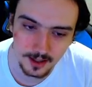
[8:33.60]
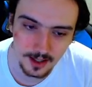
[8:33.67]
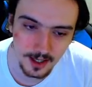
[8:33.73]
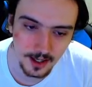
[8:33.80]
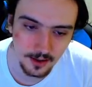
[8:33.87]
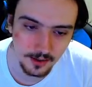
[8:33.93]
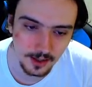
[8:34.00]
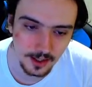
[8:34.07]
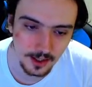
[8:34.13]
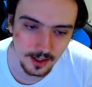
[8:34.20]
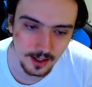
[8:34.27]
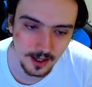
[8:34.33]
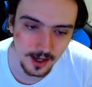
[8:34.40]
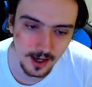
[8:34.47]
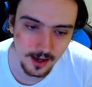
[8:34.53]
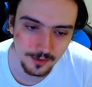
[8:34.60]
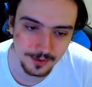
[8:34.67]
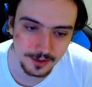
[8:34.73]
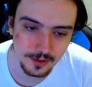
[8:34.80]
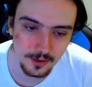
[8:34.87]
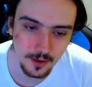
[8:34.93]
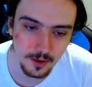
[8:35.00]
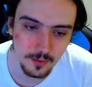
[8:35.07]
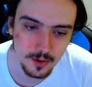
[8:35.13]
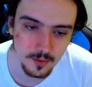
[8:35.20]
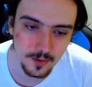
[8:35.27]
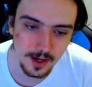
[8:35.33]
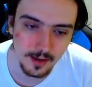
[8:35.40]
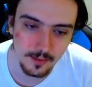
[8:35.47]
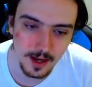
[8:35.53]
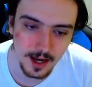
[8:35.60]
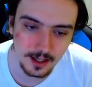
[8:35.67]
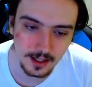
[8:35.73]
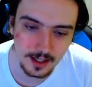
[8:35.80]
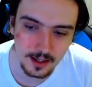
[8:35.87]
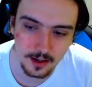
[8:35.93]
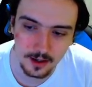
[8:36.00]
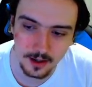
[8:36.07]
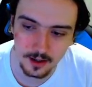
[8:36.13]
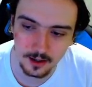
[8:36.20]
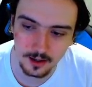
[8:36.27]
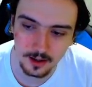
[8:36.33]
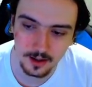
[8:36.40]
how I was normal way back here